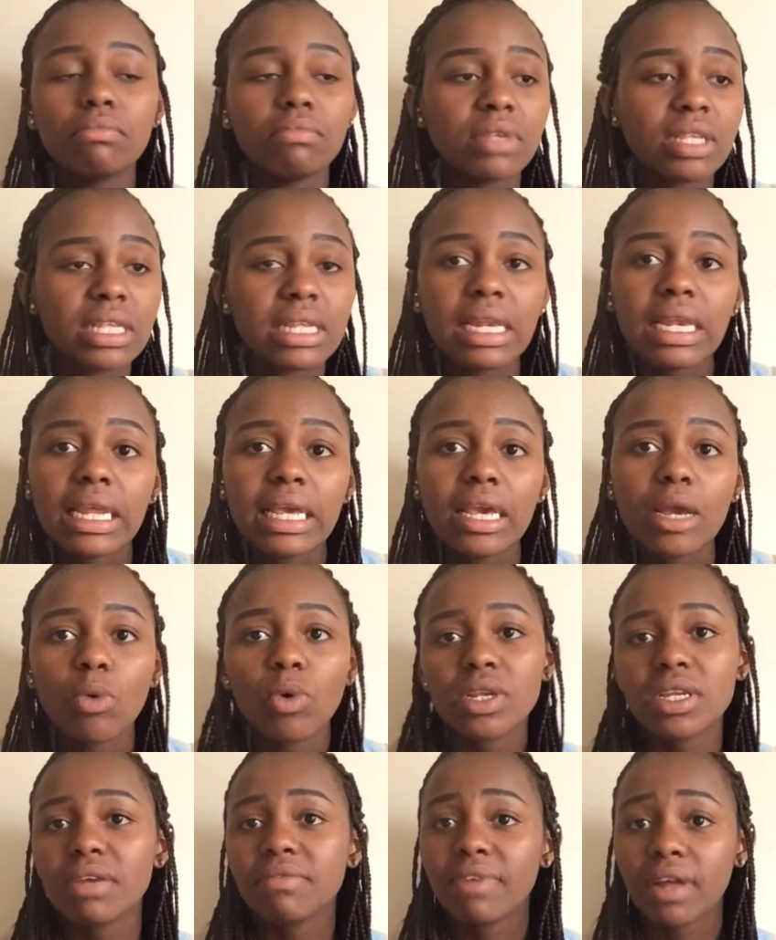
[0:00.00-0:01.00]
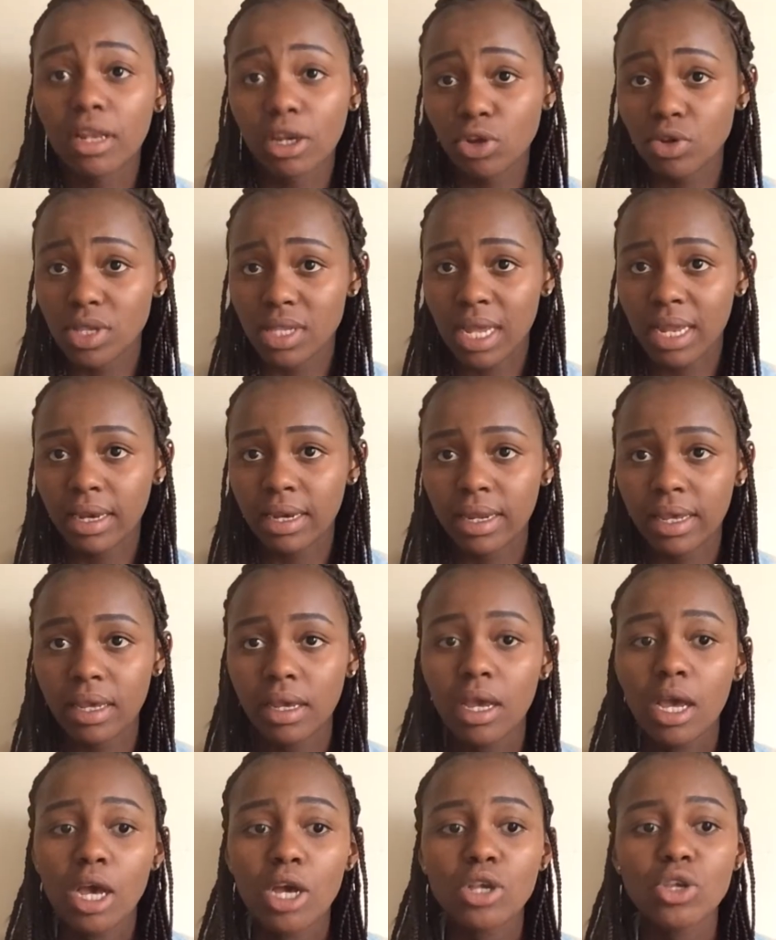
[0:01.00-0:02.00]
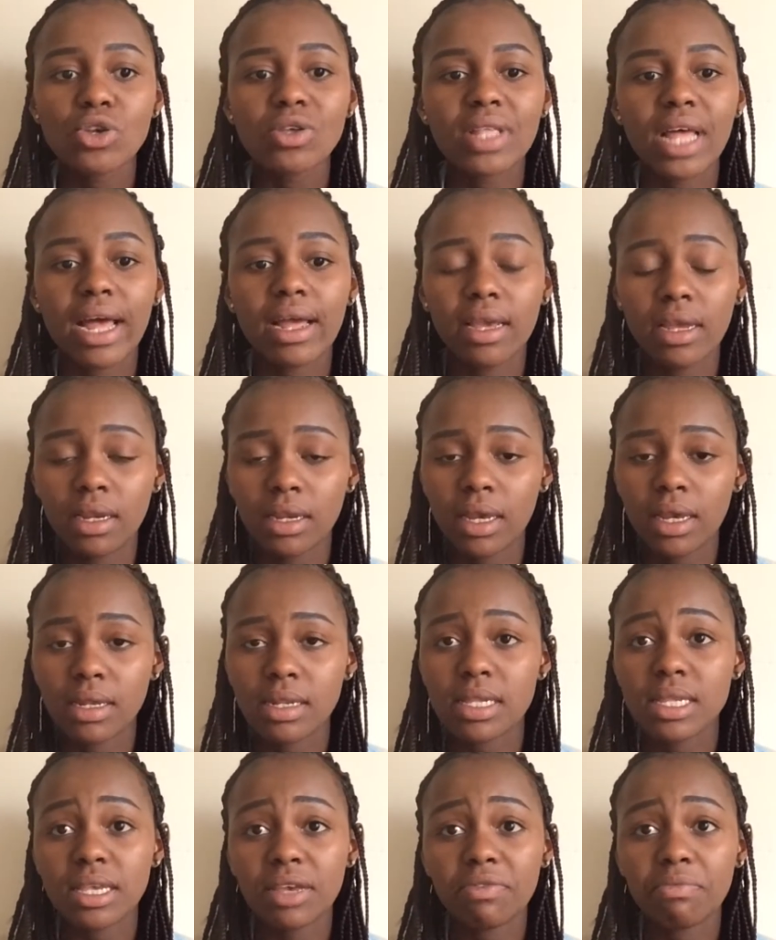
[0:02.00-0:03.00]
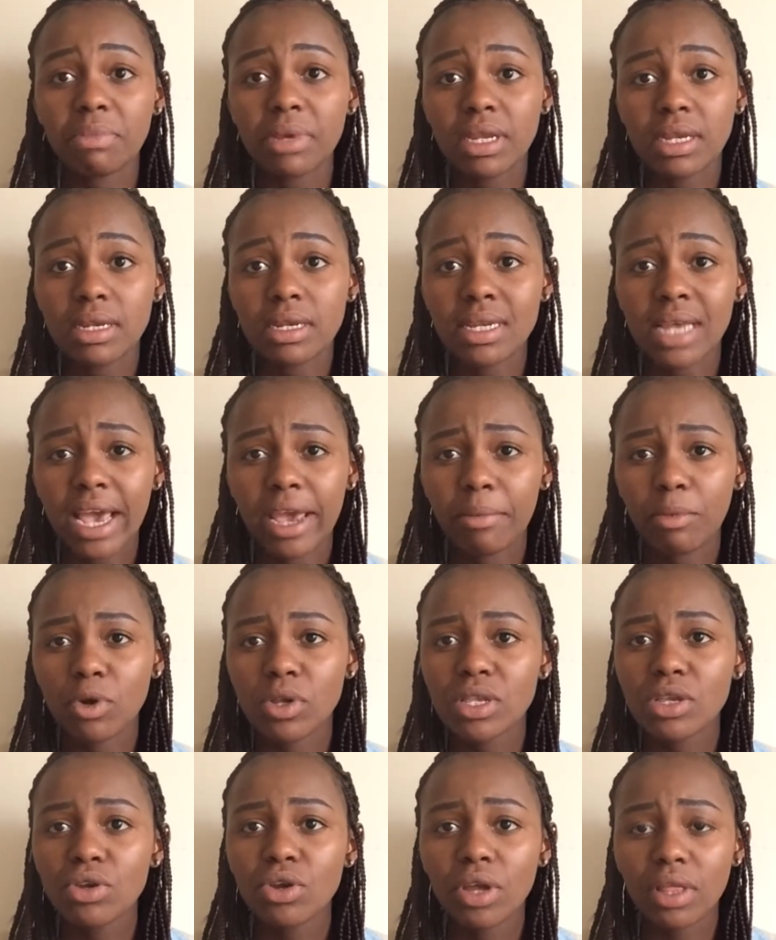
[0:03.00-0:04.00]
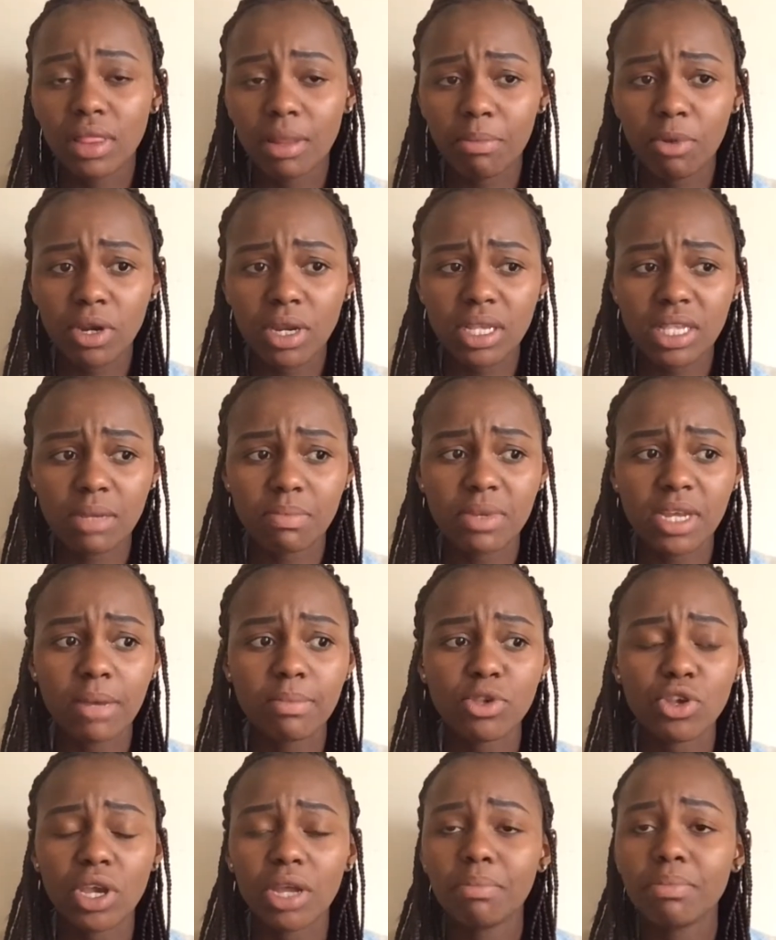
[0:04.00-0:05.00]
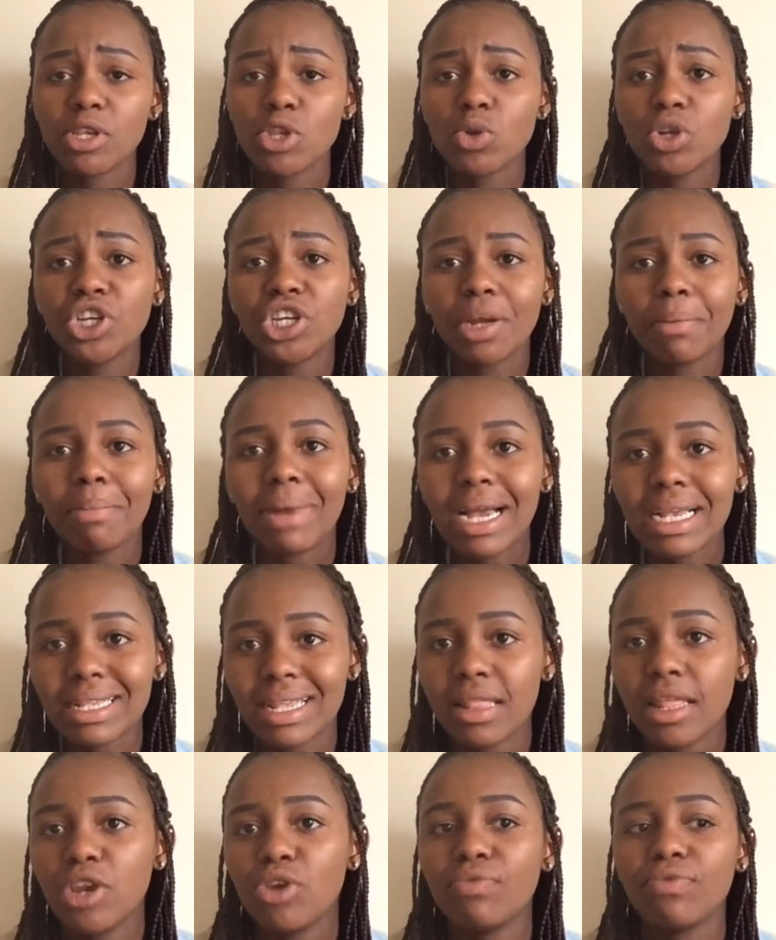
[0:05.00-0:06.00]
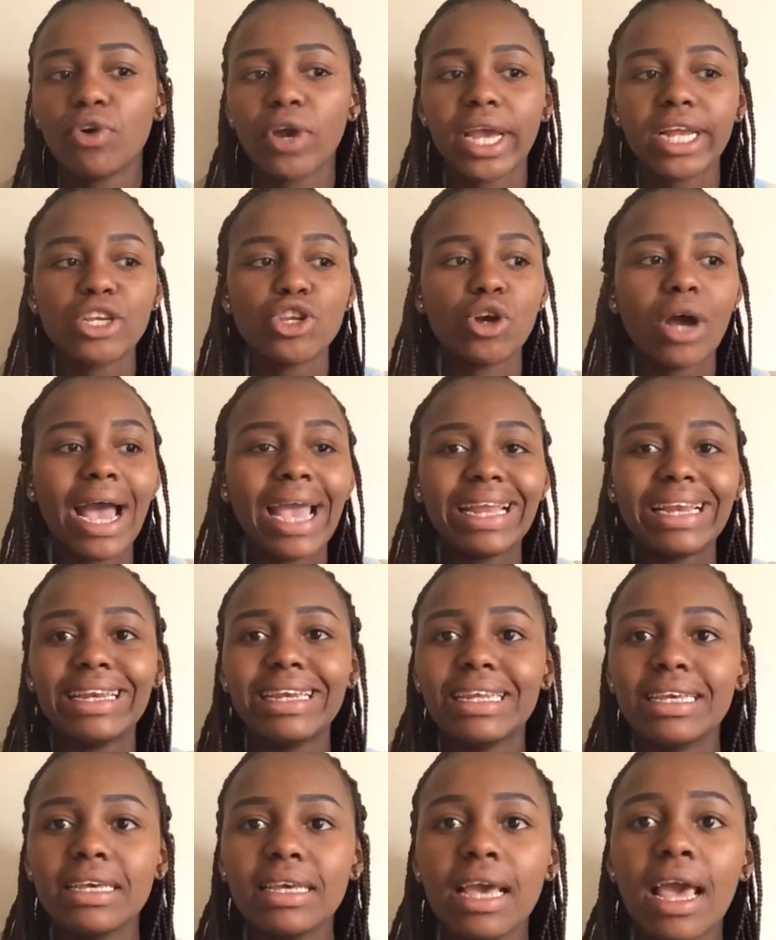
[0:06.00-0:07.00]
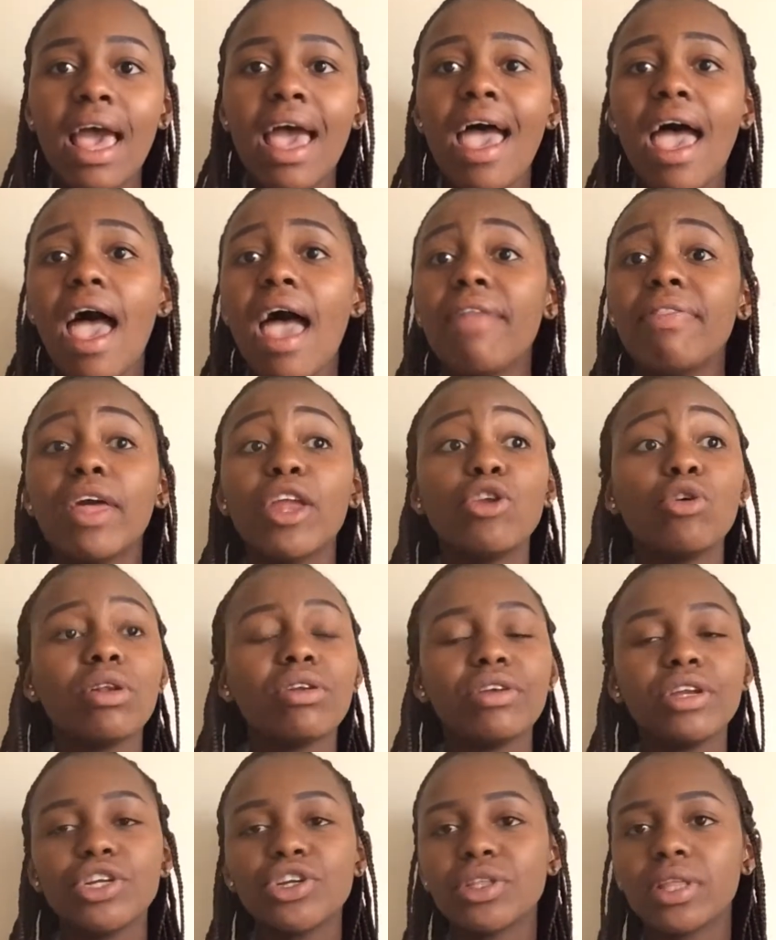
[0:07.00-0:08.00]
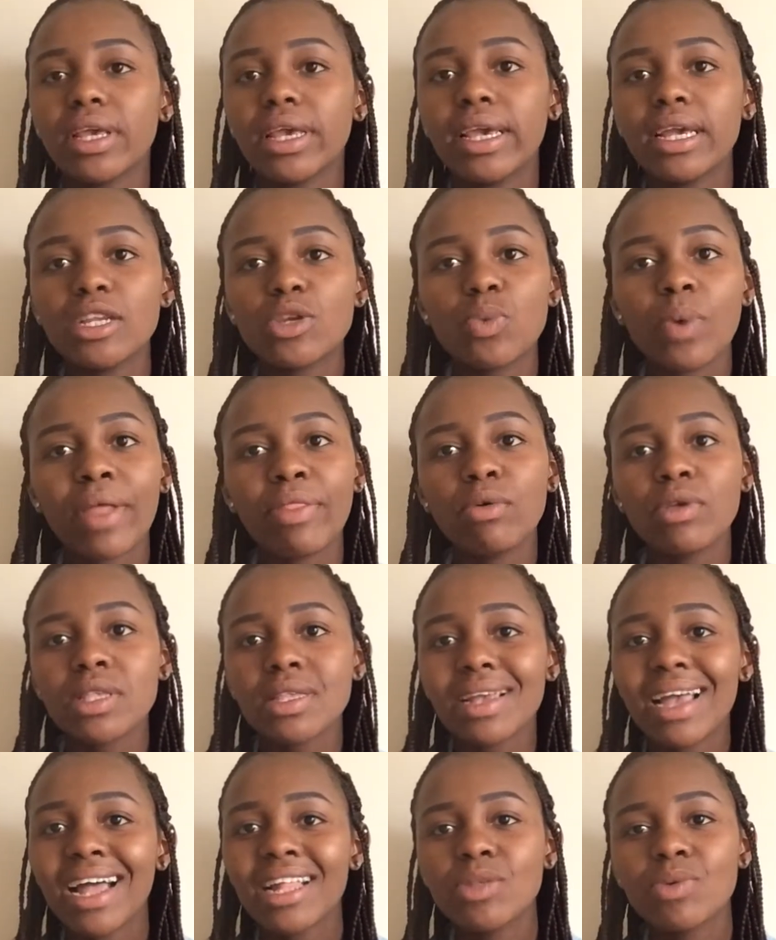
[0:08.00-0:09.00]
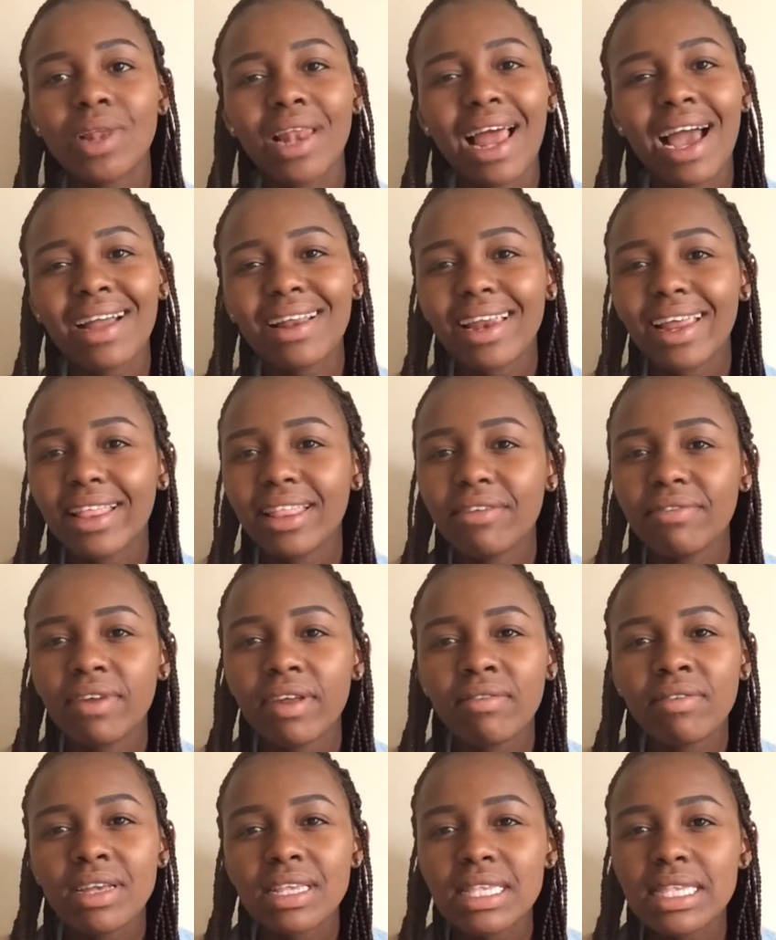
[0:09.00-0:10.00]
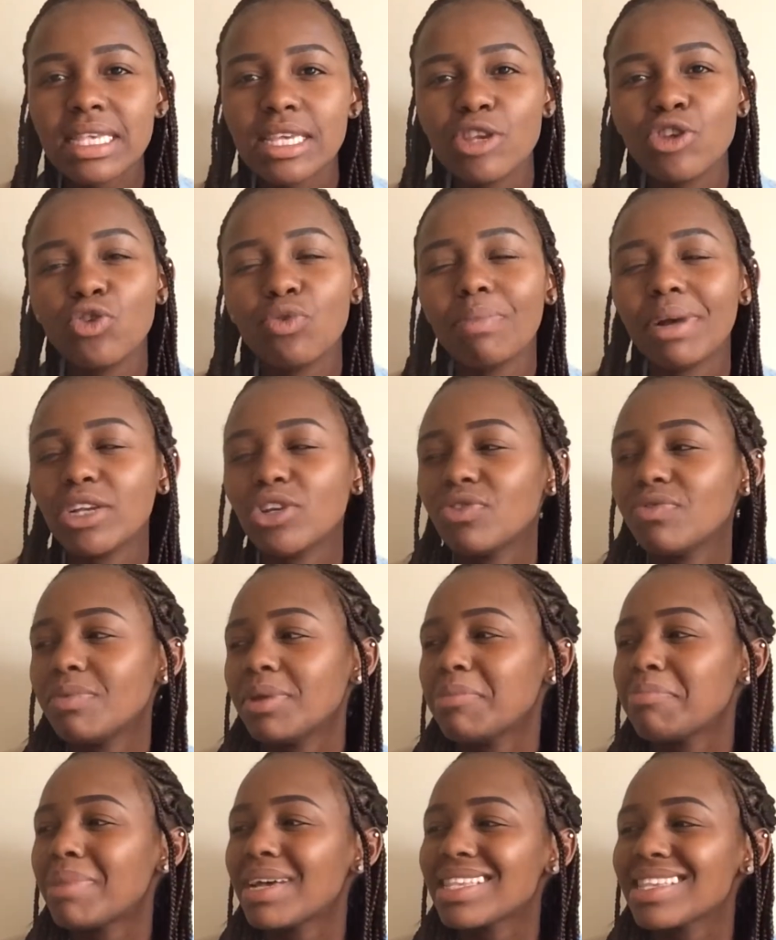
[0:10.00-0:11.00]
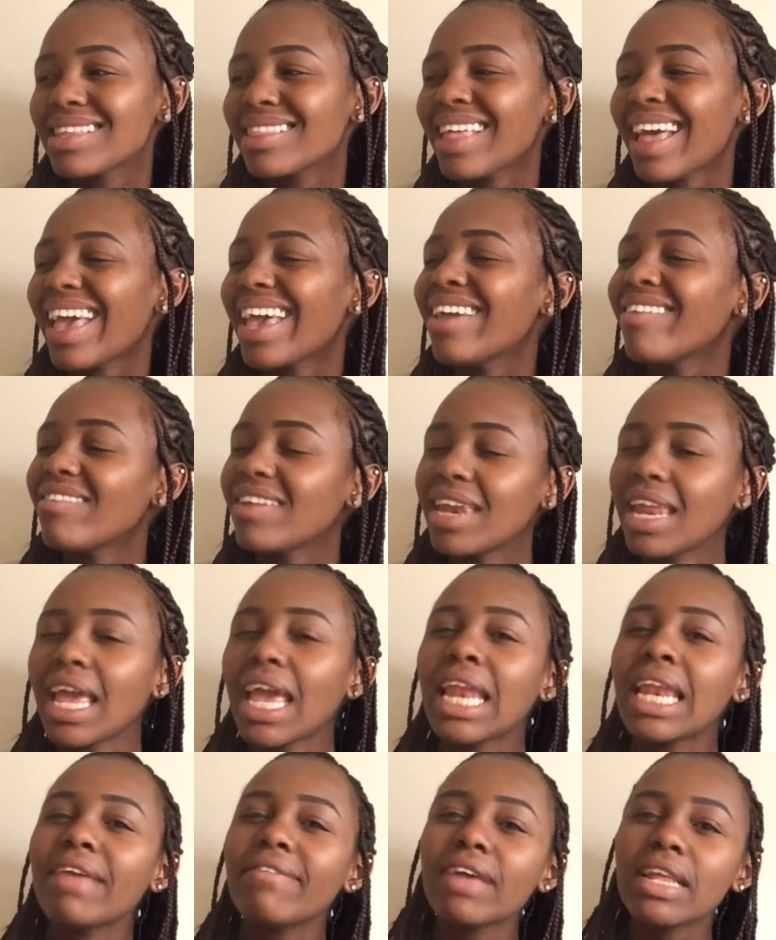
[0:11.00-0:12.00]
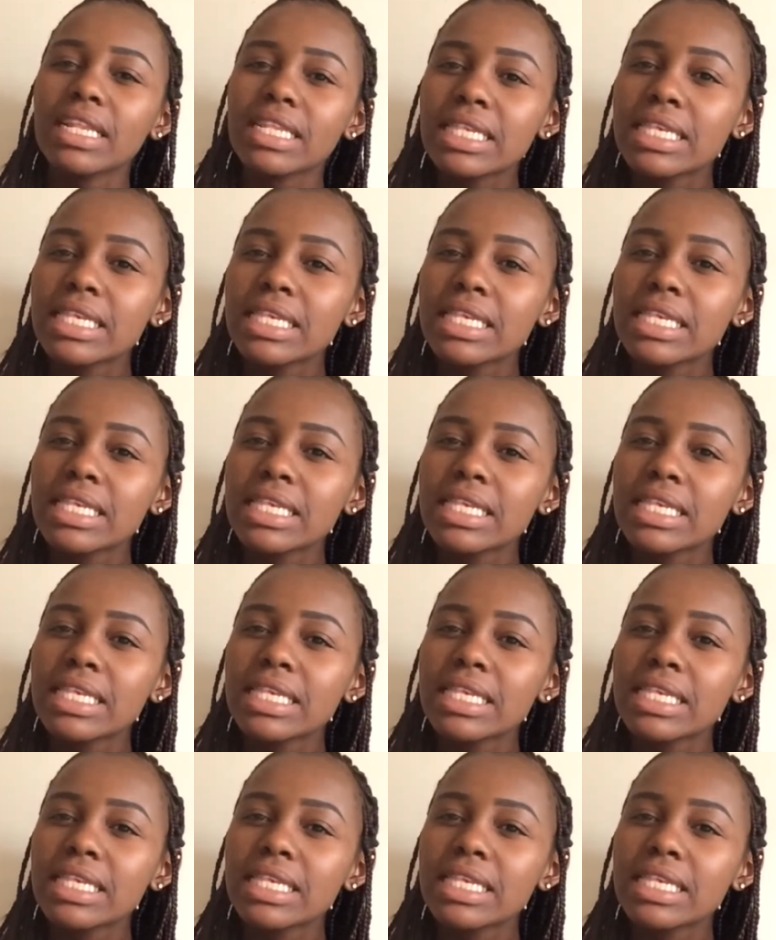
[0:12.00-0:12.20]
Sling whatever leaves that day so that it can save me time because you know in the morning sometimes you can be switching bags and then you forget your id and then you reach the gate where those guards will act like they've never seen you but you've been passing there every day and even